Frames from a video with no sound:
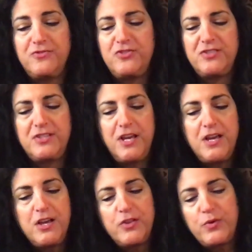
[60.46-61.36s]
Just,
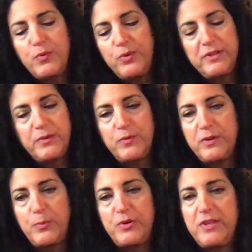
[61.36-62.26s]
they're really, really
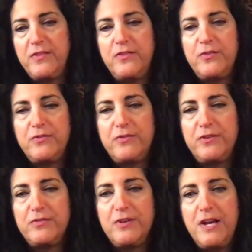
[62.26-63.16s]
pretty.
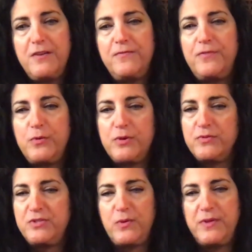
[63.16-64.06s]
Their
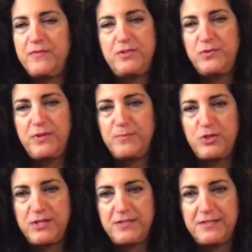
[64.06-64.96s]
photos don't even do them
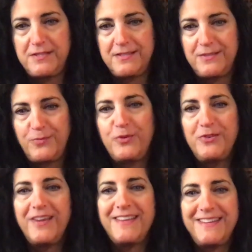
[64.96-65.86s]
justice when you
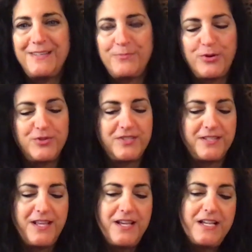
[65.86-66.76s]
get it in person.
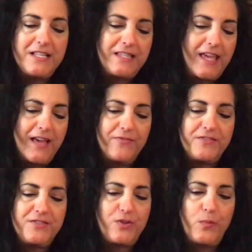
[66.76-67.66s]
They have
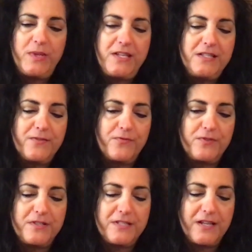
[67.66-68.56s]
so many
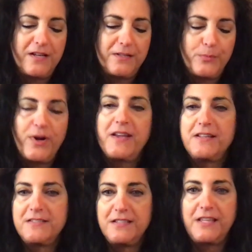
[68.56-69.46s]
different
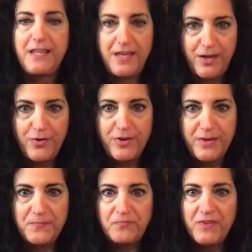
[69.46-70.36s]
products that they carry,
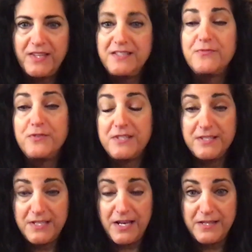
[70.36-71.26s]
different
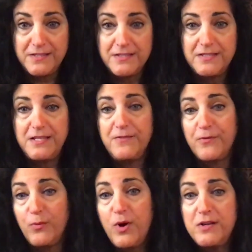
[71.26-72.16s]
designs. Tea for
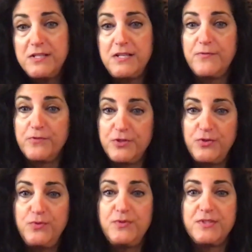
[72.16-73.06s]
1, tea for
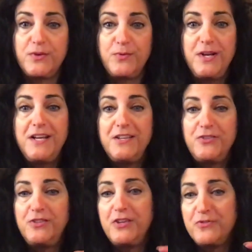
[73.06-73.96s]
2. So
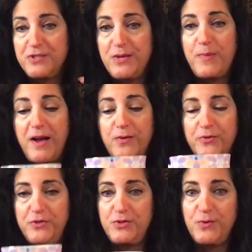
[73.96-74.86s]
you'd get your teapot with
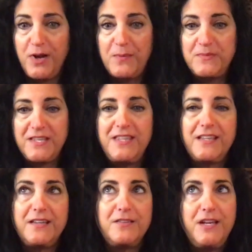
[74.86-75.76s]
the 2 cups. I think
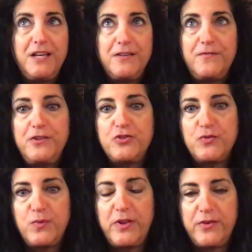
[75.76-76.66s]
I featured
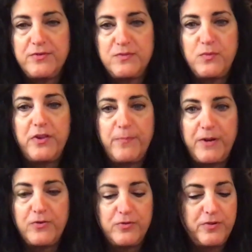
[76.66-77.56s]
one of those in one of my
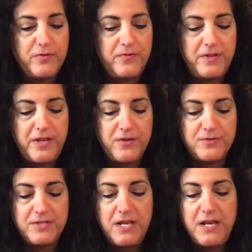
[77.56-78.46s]
earlier
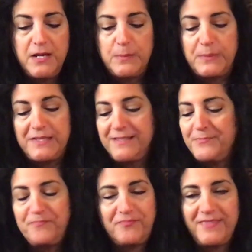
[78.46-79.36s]
videos. But
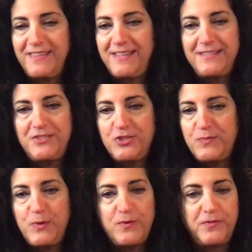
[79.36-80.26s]
it's just
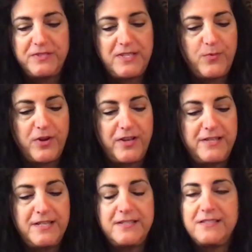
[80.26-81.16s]
beautiful teaware, and
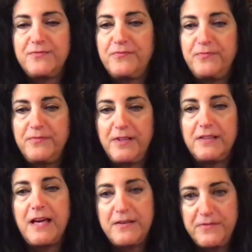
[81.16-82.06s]
it's a
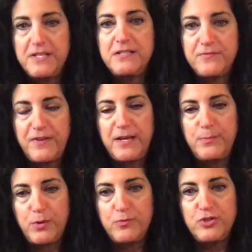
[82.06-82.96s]
lot of it is fine
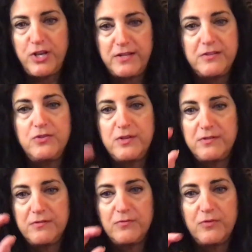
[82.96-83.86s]
bone china. You
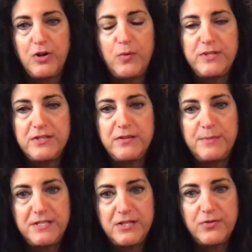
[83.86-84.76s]
can go into the
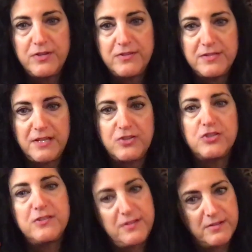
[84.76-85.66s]
material section
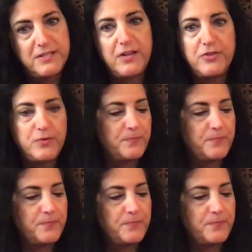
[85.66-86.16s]
and it'll tell you.